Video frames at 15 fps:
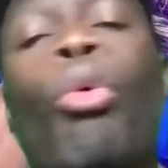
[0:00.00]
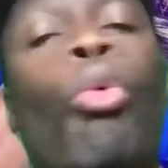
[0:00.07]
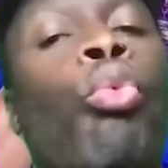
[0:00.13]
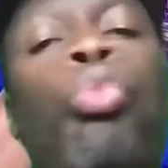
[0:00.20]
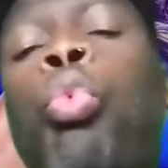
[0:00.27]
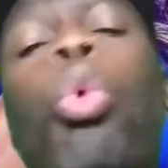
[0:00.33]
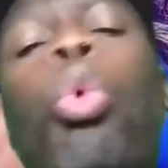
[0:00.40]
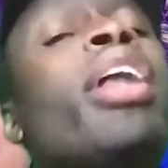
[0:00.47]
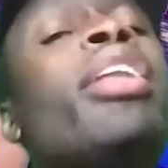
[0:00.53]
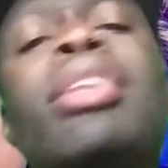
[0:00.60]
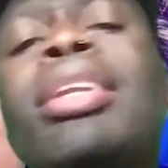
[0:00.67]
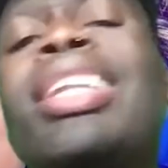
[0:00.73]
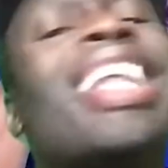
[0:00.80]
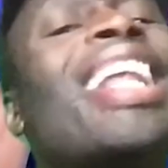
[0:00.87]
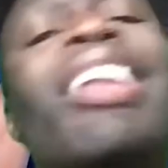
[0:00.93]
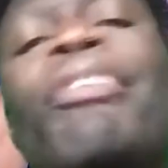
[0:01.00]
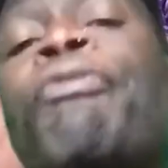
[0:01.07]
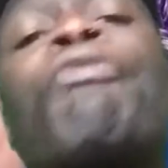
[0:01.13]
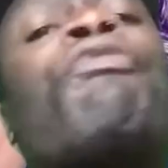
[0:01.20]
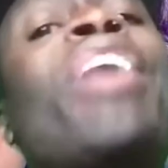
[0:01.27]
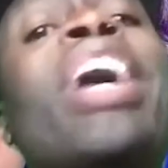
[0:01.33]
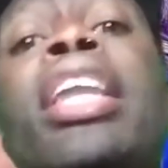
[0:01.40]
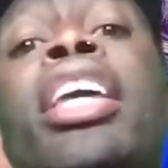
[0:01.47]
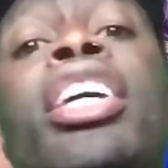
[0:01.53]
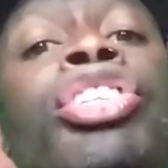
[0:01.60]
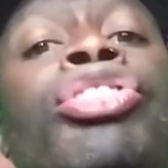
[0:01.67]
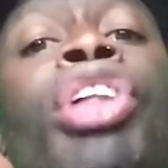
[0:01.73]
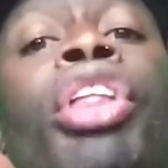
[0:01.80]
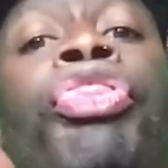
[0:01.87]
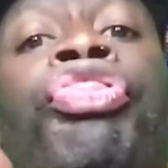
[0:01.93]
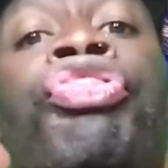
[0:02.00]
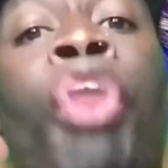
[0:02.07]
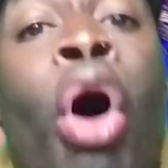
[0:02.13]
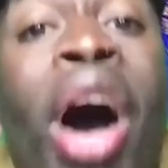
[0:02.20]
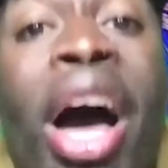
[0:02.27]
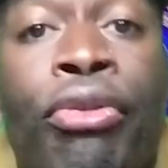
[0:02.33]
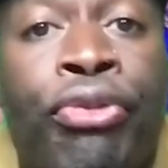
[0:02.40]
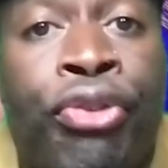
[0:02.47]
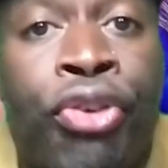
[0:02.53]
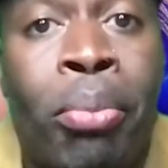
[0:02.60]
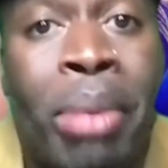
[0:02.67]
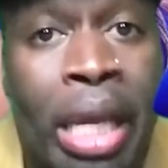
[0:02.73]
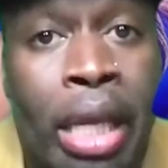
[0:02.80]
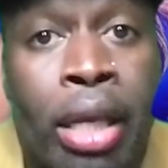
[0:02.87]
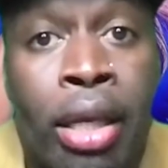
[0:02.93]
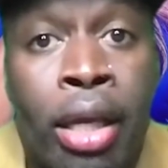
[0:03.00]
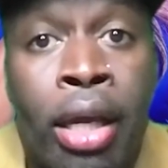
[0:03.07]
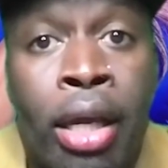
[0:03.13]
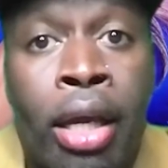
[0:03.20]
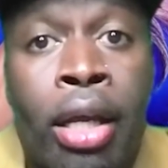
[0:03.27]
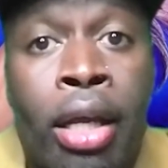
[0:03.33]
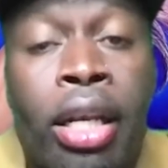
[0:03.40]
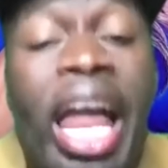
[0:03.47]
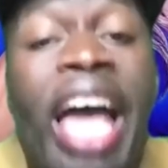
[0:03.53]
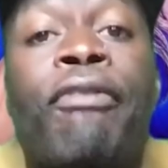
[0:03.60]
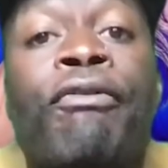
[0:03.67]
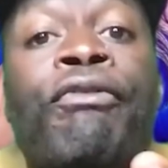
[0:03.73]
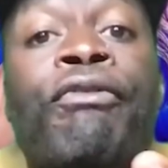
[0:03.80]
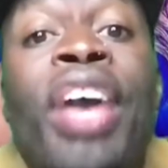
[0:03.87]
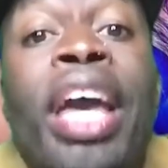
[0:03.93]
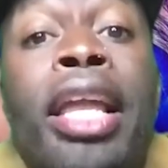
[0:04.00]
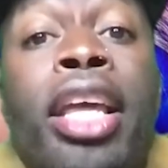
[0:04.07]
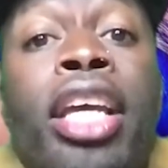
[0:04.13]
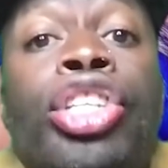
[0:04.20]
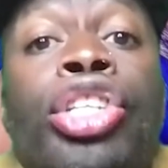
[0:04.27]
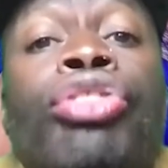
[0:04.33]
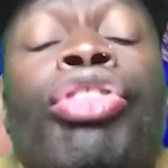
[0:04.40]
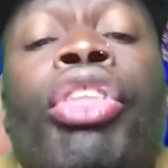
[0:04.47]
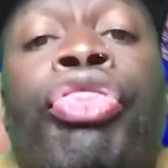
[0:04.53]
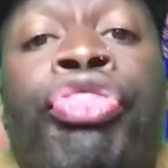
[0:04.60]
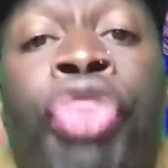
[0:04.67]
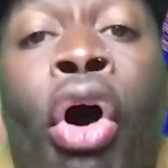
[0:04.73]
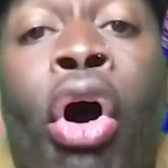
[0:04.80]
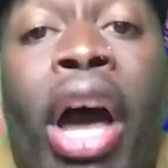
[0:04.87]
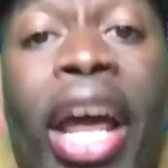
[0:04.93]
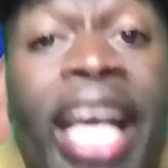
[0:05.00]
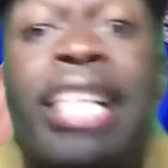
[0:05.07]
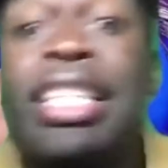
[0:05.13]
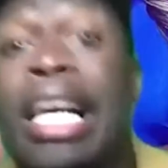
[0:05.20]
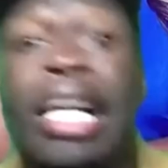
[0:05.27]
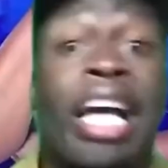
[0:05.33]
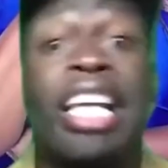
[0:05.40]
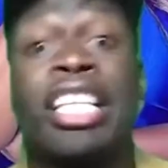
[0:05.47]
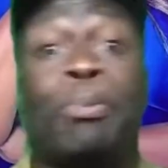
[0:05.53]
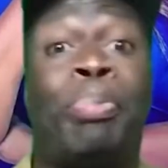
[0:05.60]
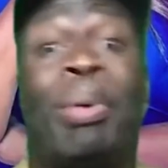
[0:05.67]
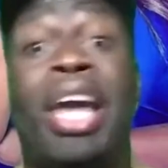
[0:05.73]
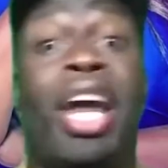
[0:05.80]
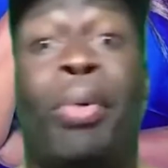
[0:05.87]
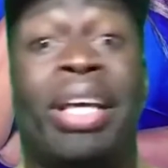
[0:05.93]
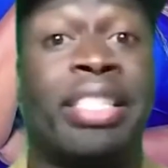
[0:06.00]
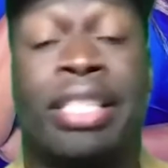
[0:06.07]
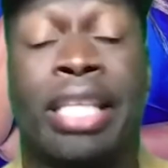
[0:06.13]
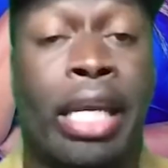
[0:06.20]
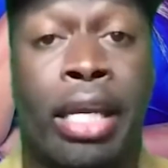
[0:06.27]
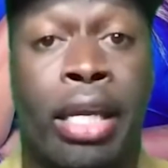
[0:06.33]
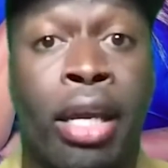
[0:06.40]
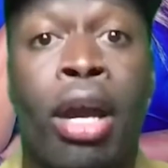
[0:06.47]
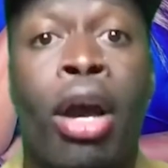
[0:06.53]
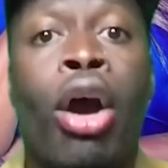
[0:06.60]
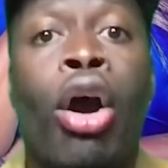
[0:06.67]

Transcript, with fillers: What? Finish the thought for me. Like, finish the thought. It's a conspiracy.